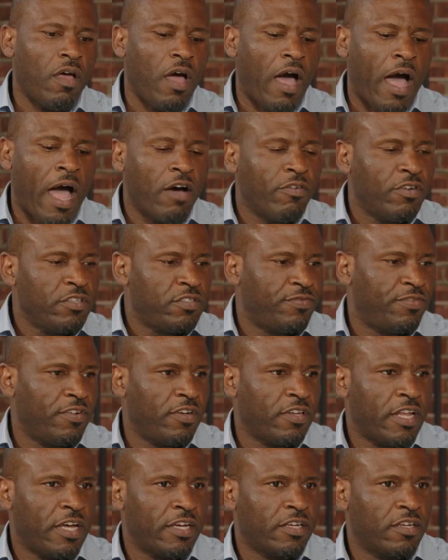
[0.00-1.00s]
always feel
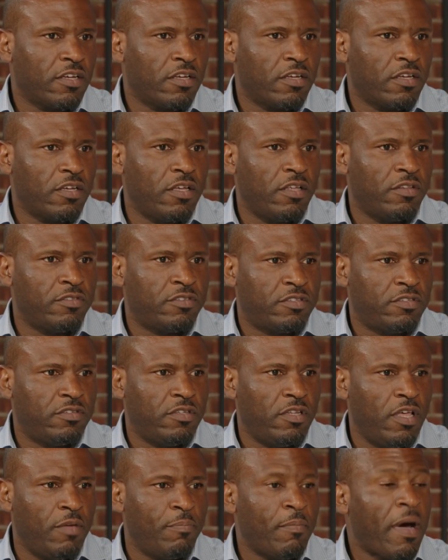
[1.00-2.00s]
like,
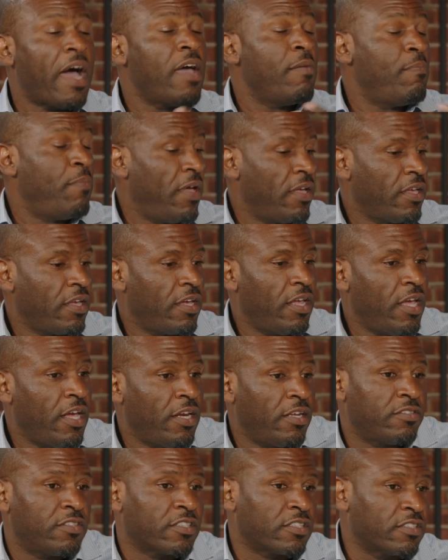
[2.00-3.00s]
in my opinion, it
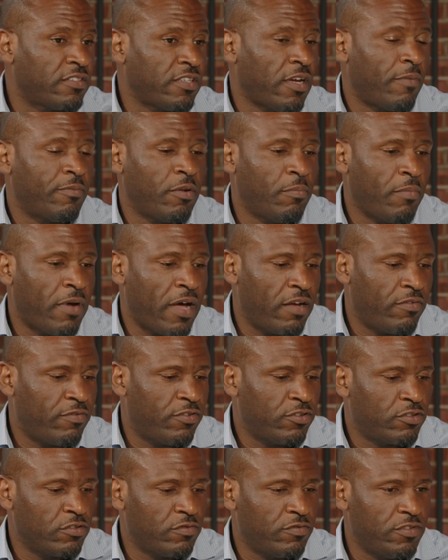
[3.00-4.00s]
is a good time to buy for
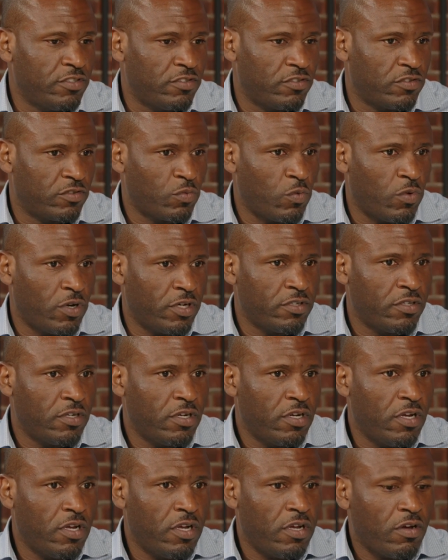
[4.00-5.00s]
two reasons. One,
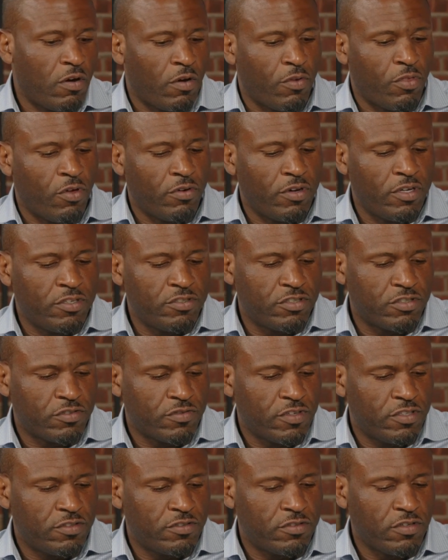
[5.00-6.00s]
although interest
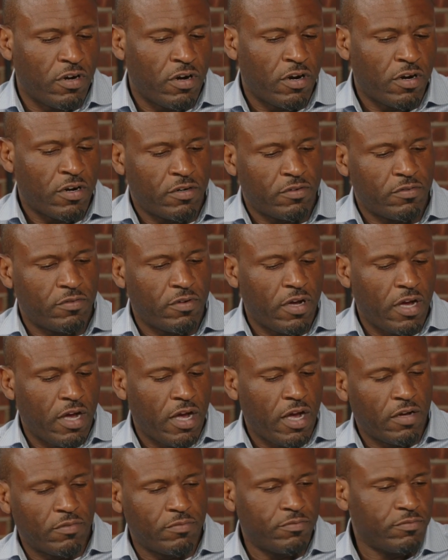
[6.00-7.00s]
rates
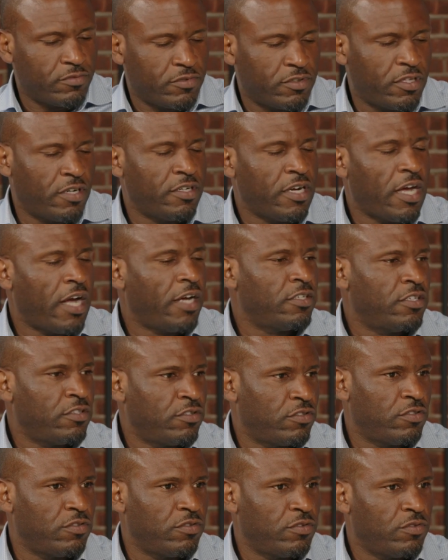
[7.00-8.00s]
they're not in the
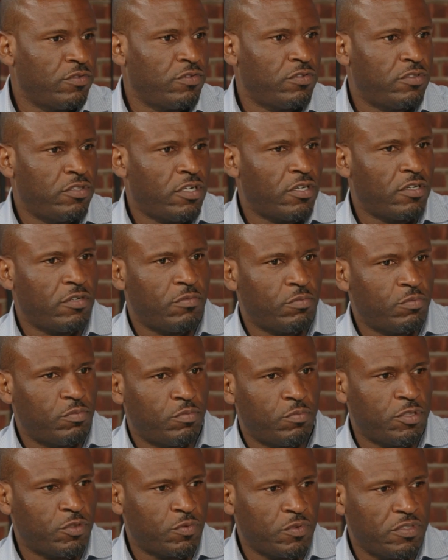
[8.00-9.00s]
twos, they're
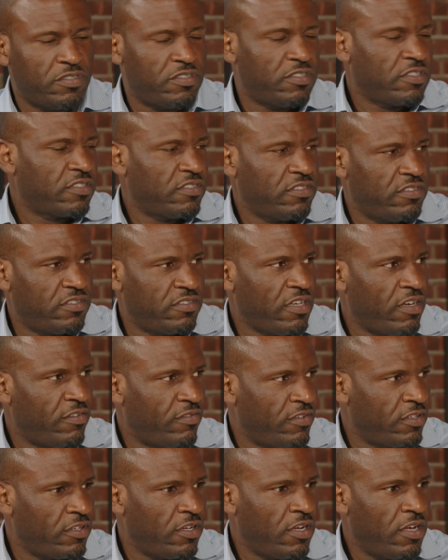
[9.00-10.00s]
between 6 and
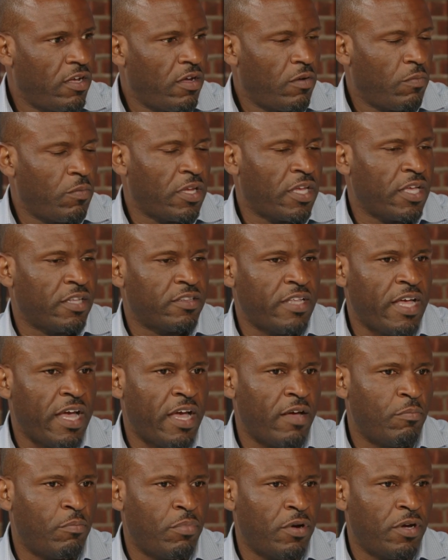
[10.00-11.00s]
7. We get
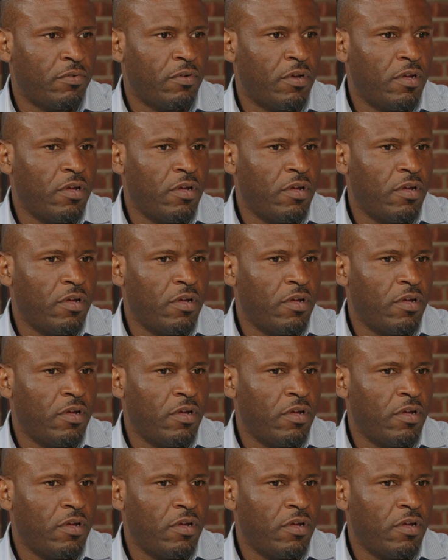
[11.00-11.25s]
that. But